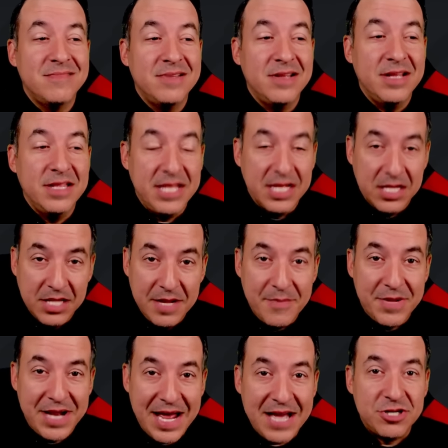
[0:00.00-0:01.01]
the
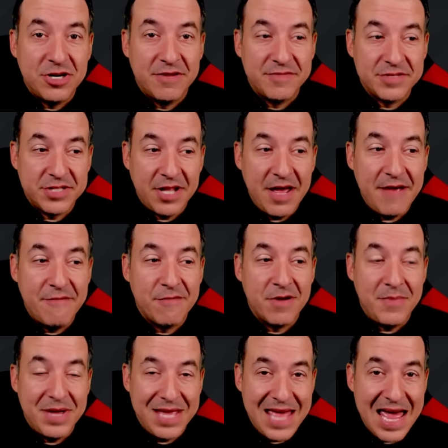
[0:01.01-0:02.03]
elimination of slavery
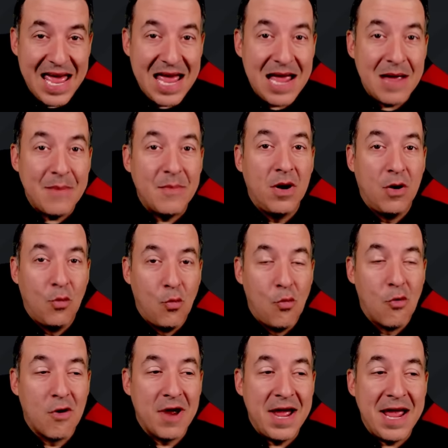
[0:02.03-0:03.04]
became a
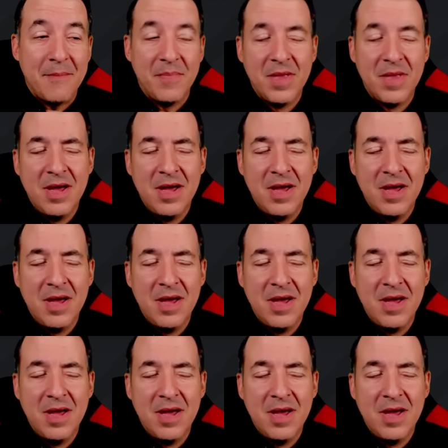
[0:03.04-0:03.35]
war aim.